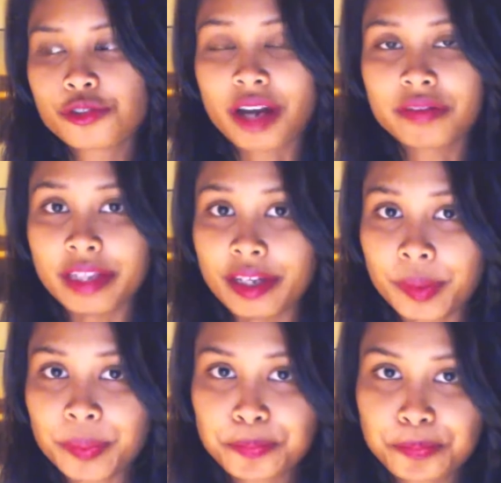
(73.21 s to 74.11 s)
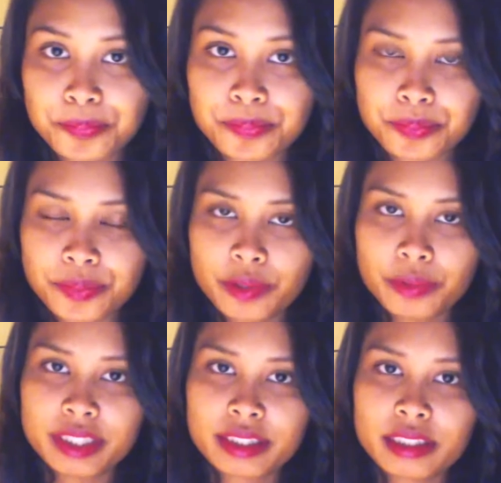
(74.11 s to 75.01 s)
traveling,
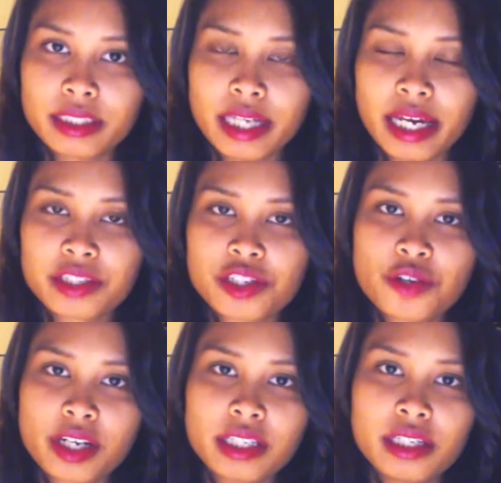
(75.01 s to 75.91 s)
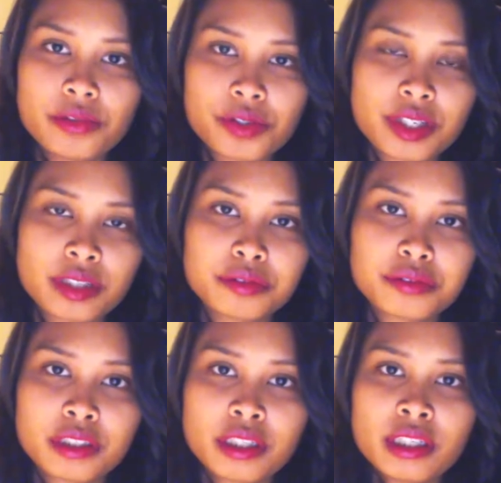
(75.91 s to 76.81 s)
with extracting
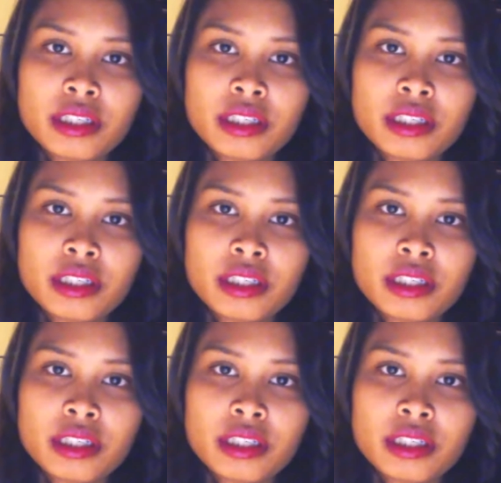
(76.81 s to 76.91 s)
yourself